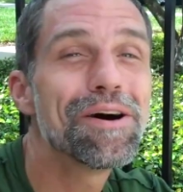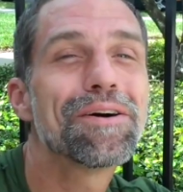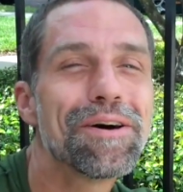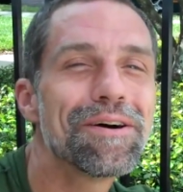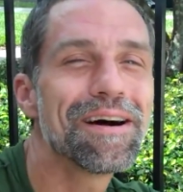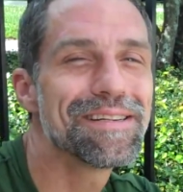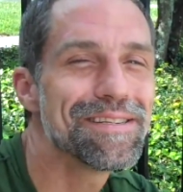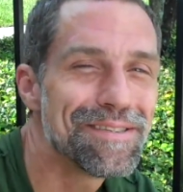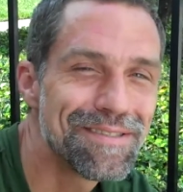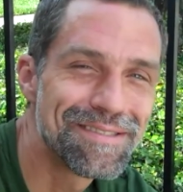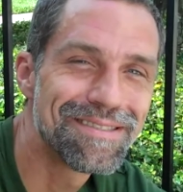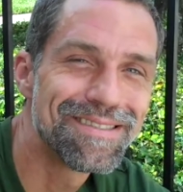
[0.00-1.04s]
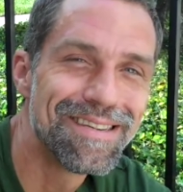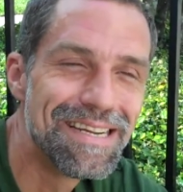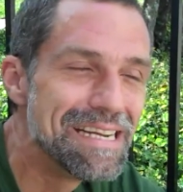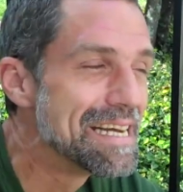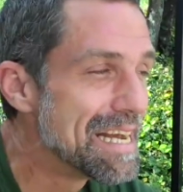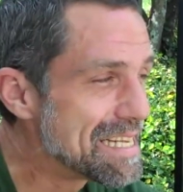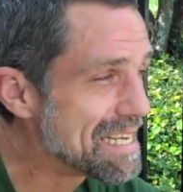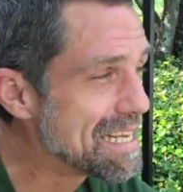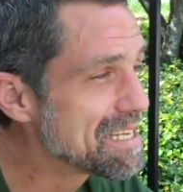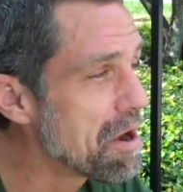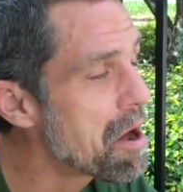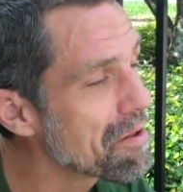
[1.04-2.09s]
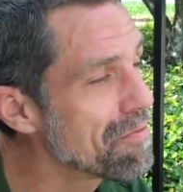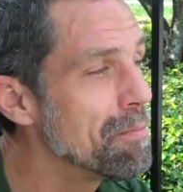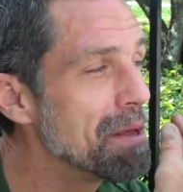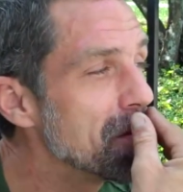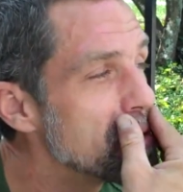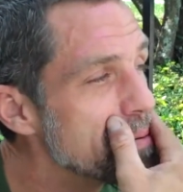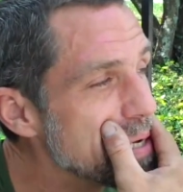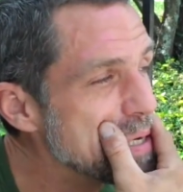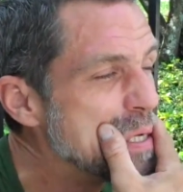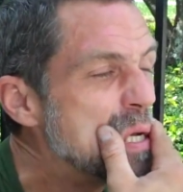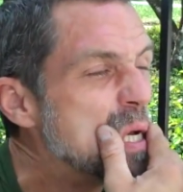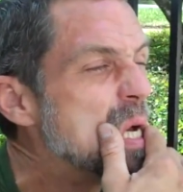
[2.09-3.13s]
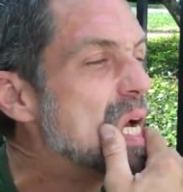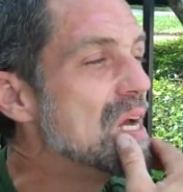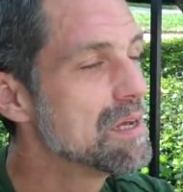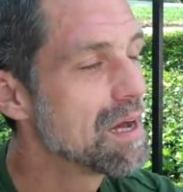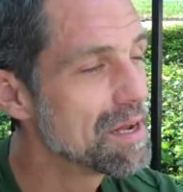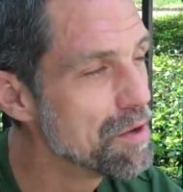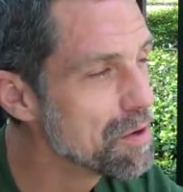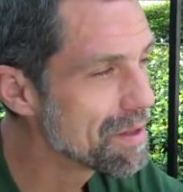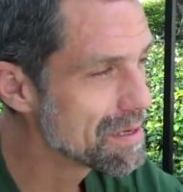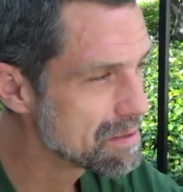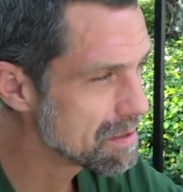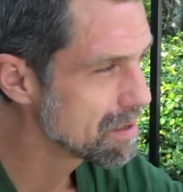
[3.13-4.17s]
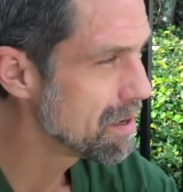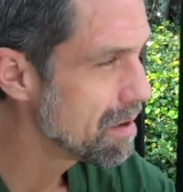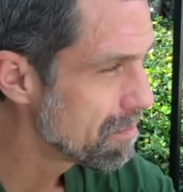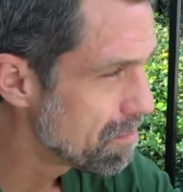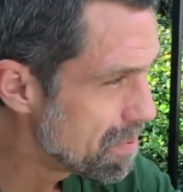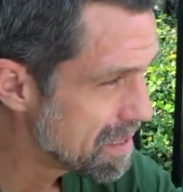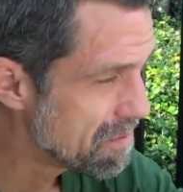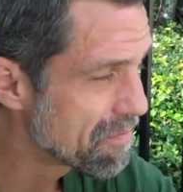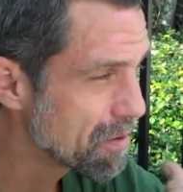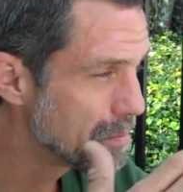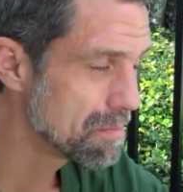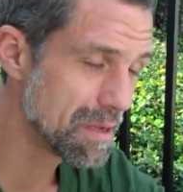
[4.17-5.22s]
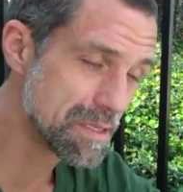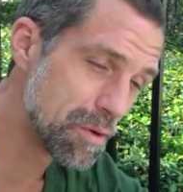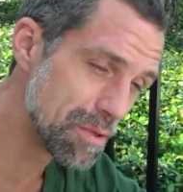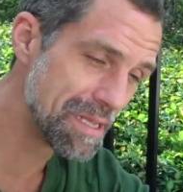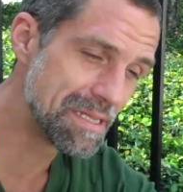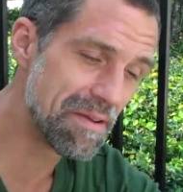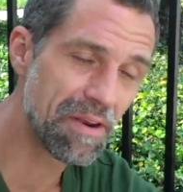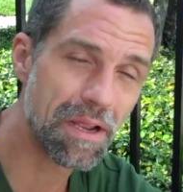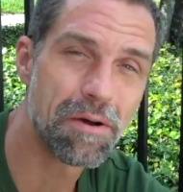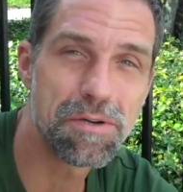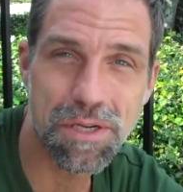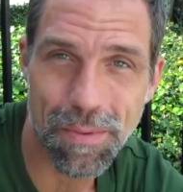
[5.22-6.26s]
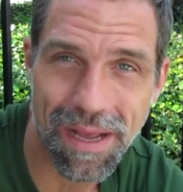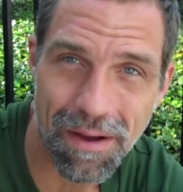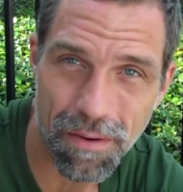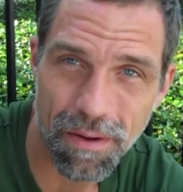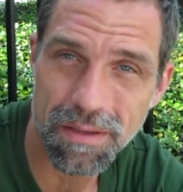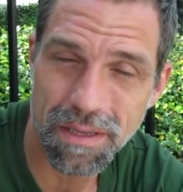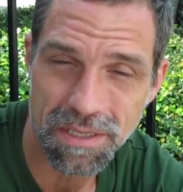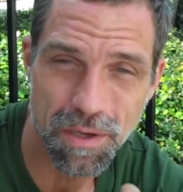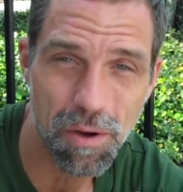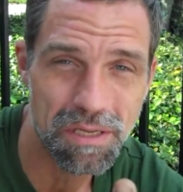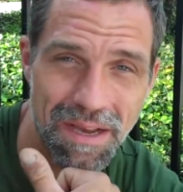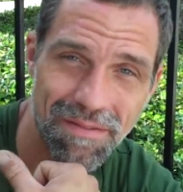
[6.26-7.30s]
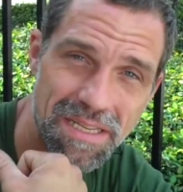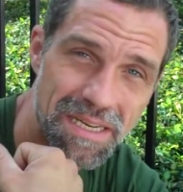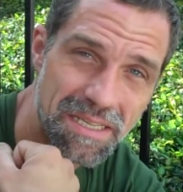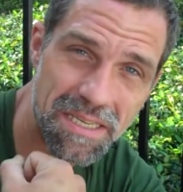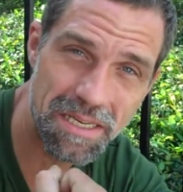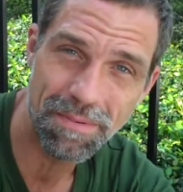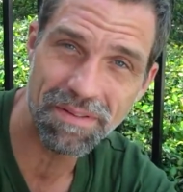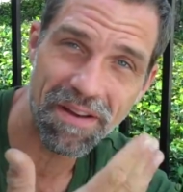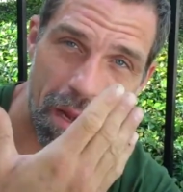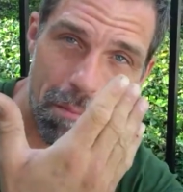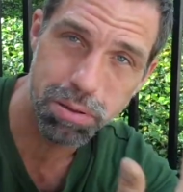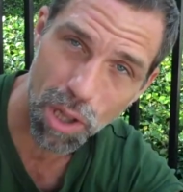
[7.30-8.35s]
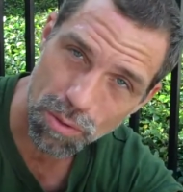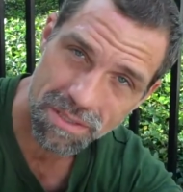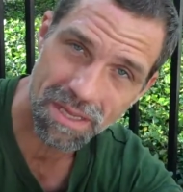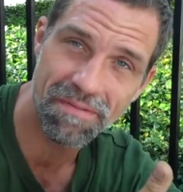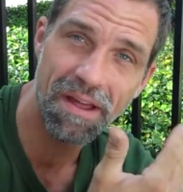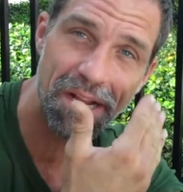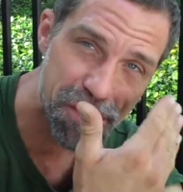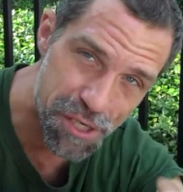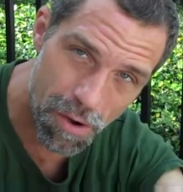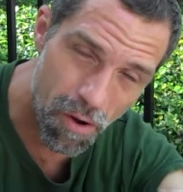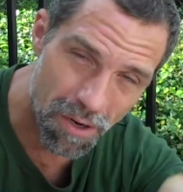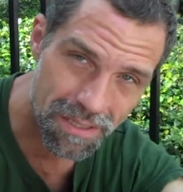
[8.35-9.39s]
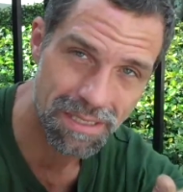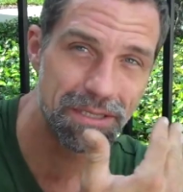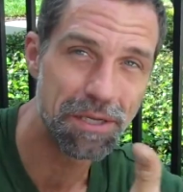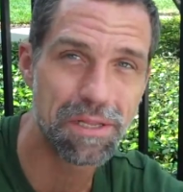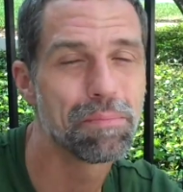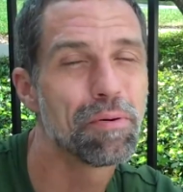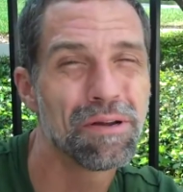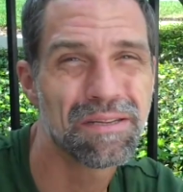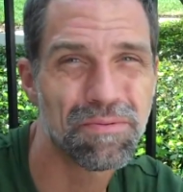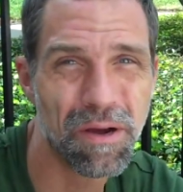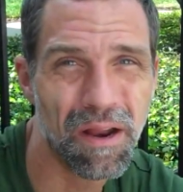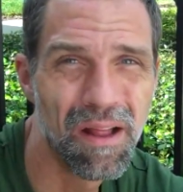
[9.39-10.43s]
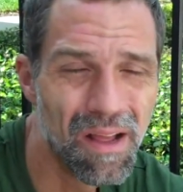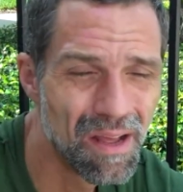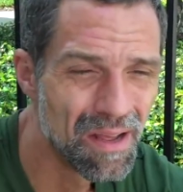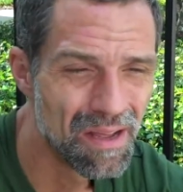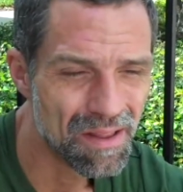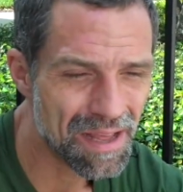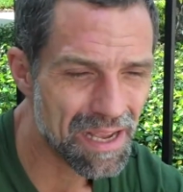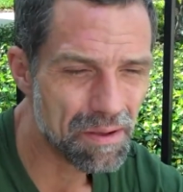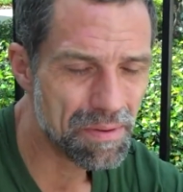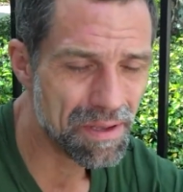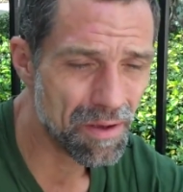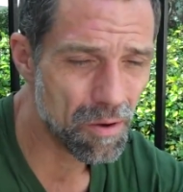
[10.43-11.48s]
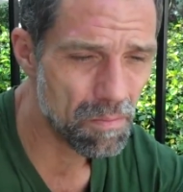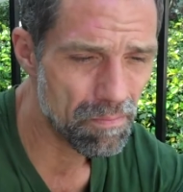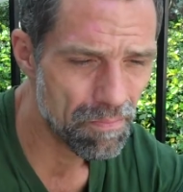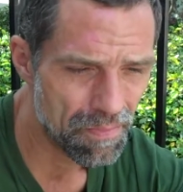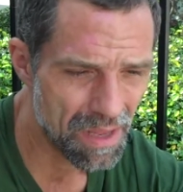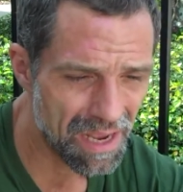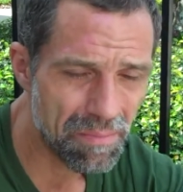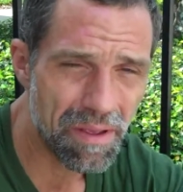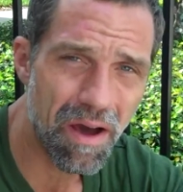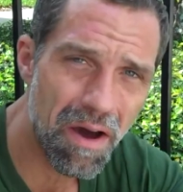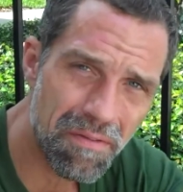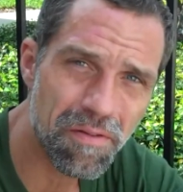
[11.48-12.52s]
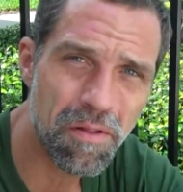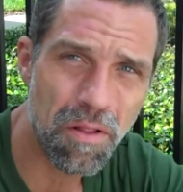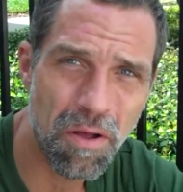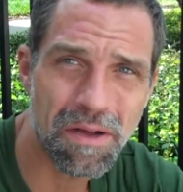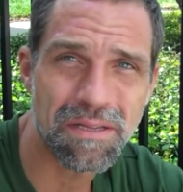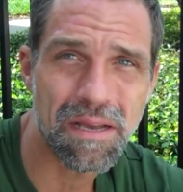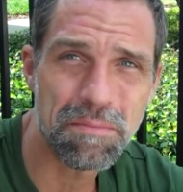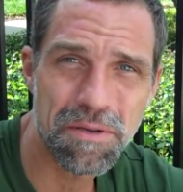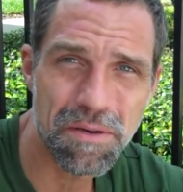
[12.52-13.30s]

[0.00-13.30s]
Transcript: No, I do. It's hard for me, though, because I know that being from a totally different culture, the Scots have a tendency to be very blunt and very short and to the point, where that could be it could be hurtful a lot of times.